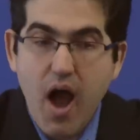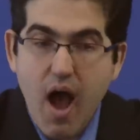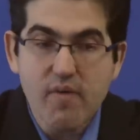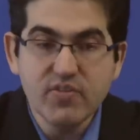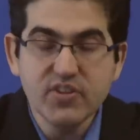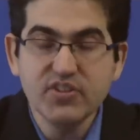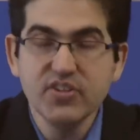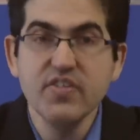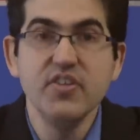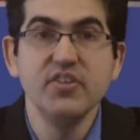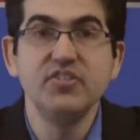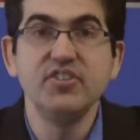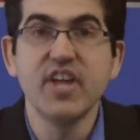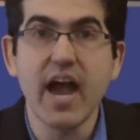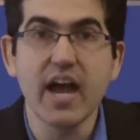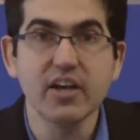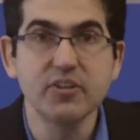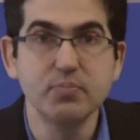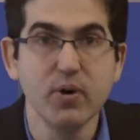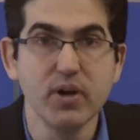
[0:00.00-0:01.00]
obviously this
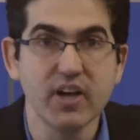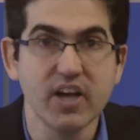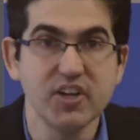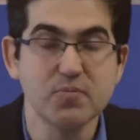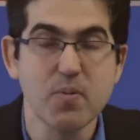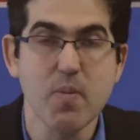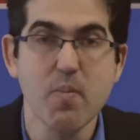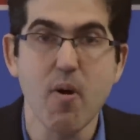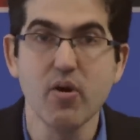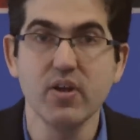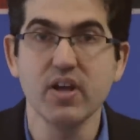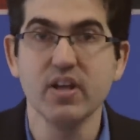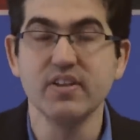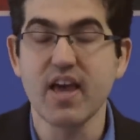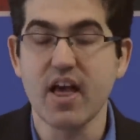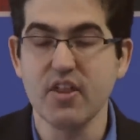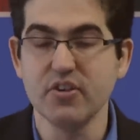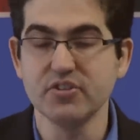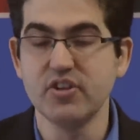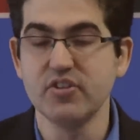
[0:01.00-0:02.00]
textbook is promoting
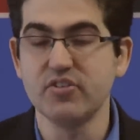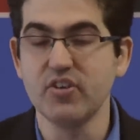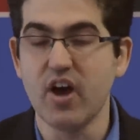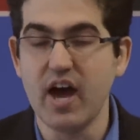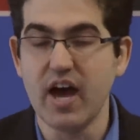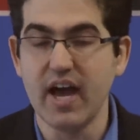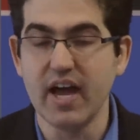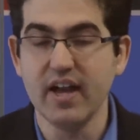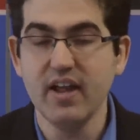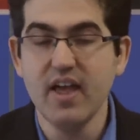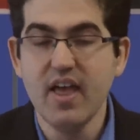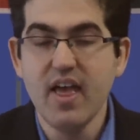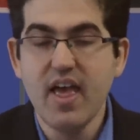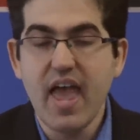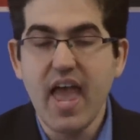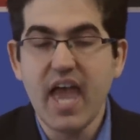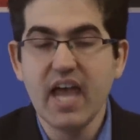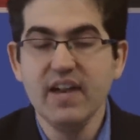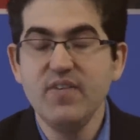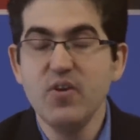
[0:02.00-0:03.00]
intelligent design,
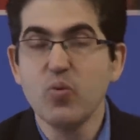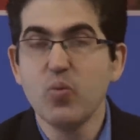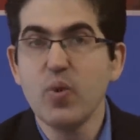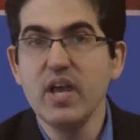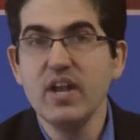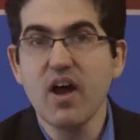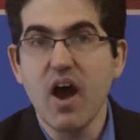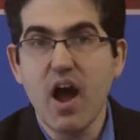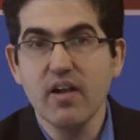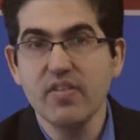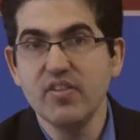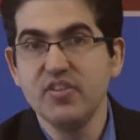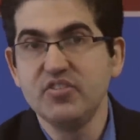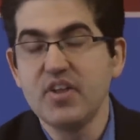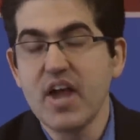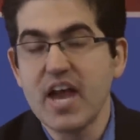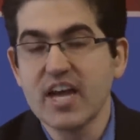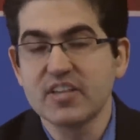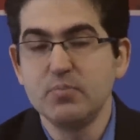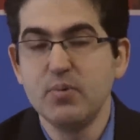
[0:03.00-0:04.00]
and if you read on in this
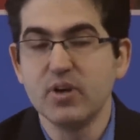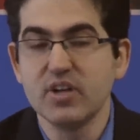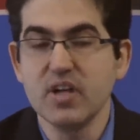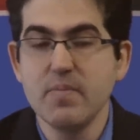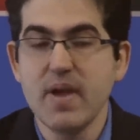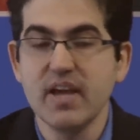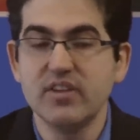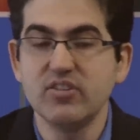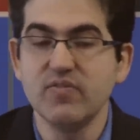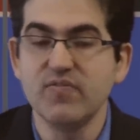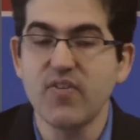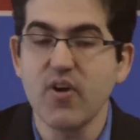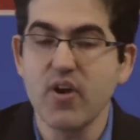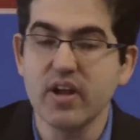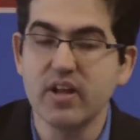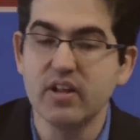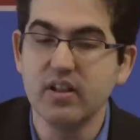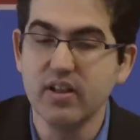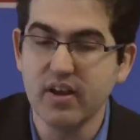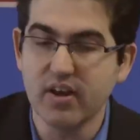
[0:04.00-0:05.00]
textbook, it makes it very
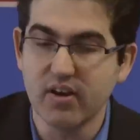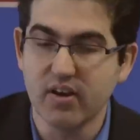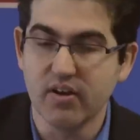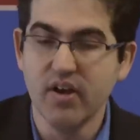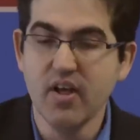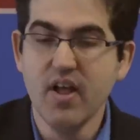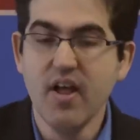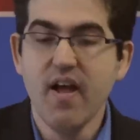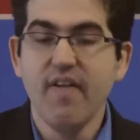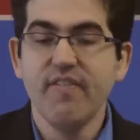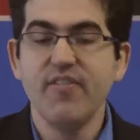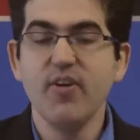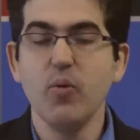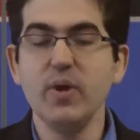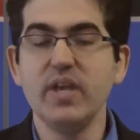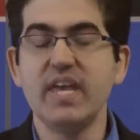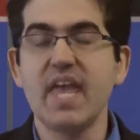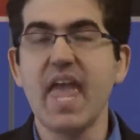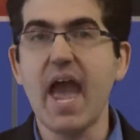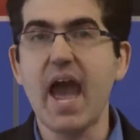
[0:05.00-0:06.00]
clear that
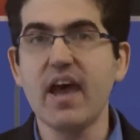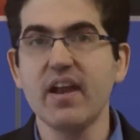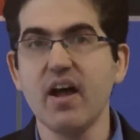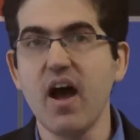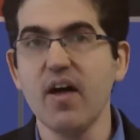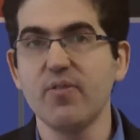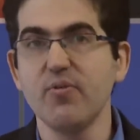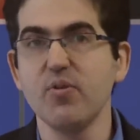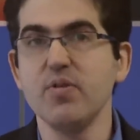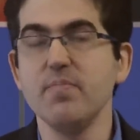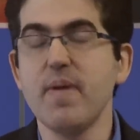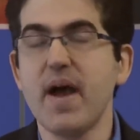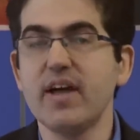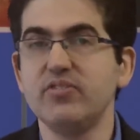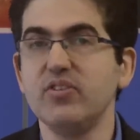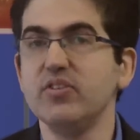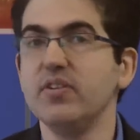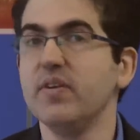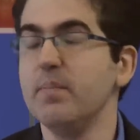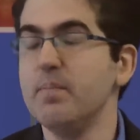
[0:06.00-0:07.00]
we cannot, through the
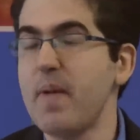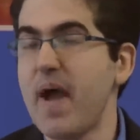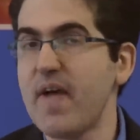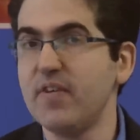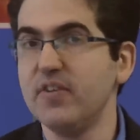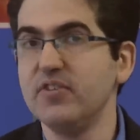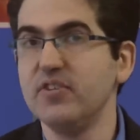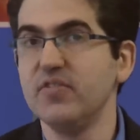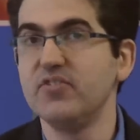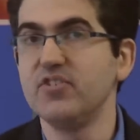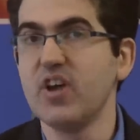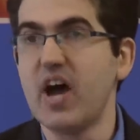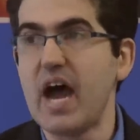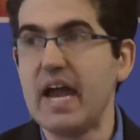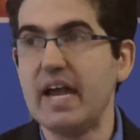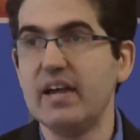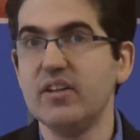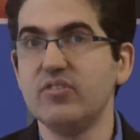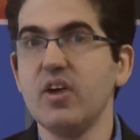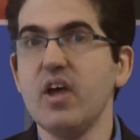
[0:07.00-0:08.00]
methods of, methods of
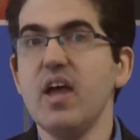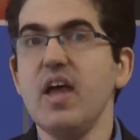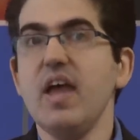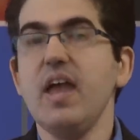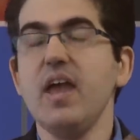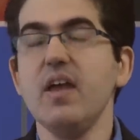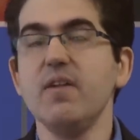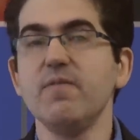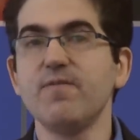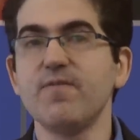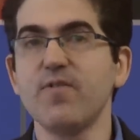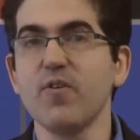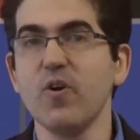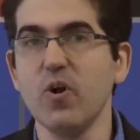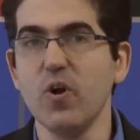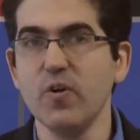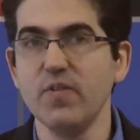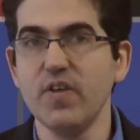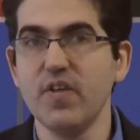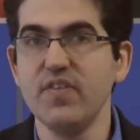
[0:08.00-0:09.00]
science,
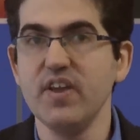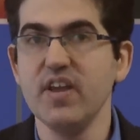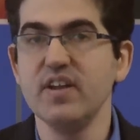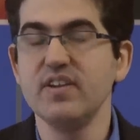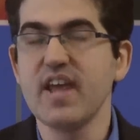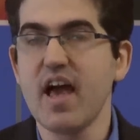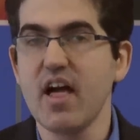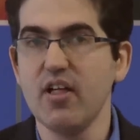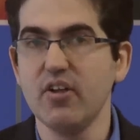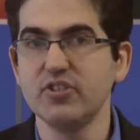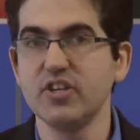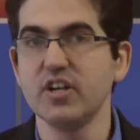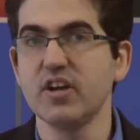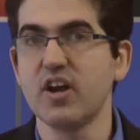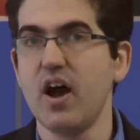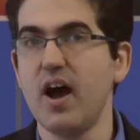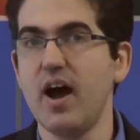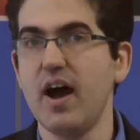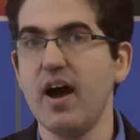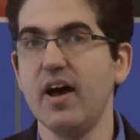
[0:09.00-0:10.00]
infer that the intelligent
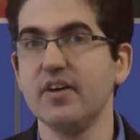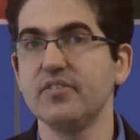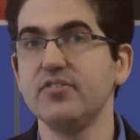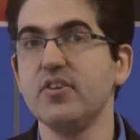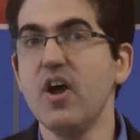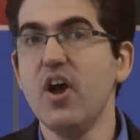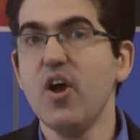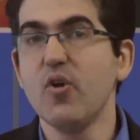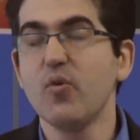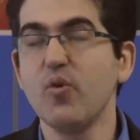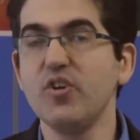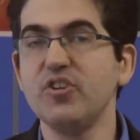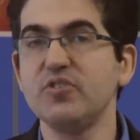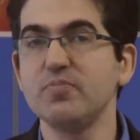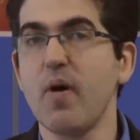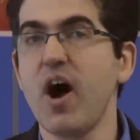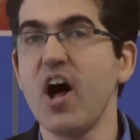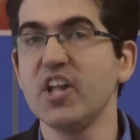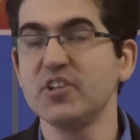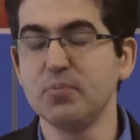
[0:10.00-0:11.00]
cause
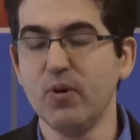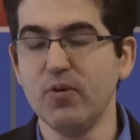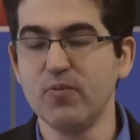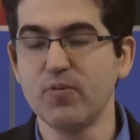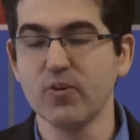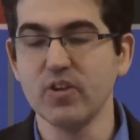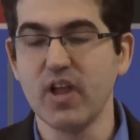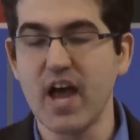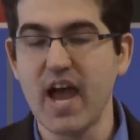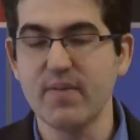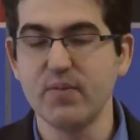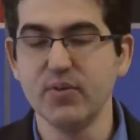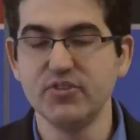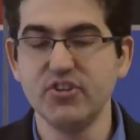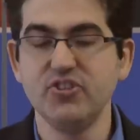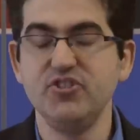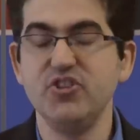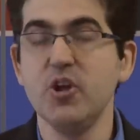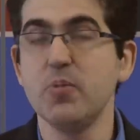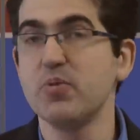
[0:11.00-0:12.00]
responsible for life was
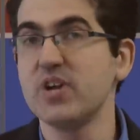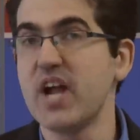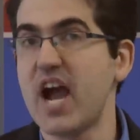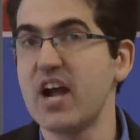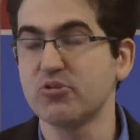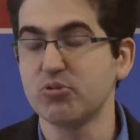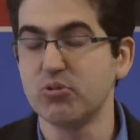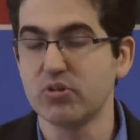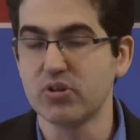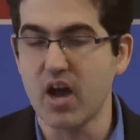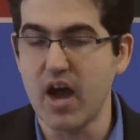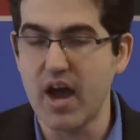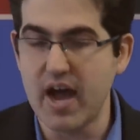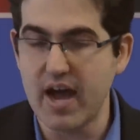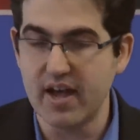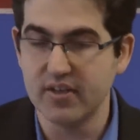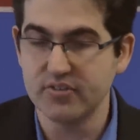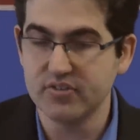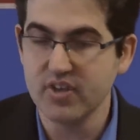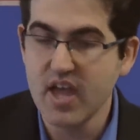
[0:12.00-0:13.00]
a supernatural
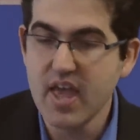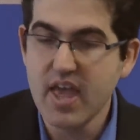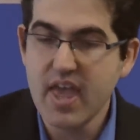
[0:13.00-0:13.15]
cause.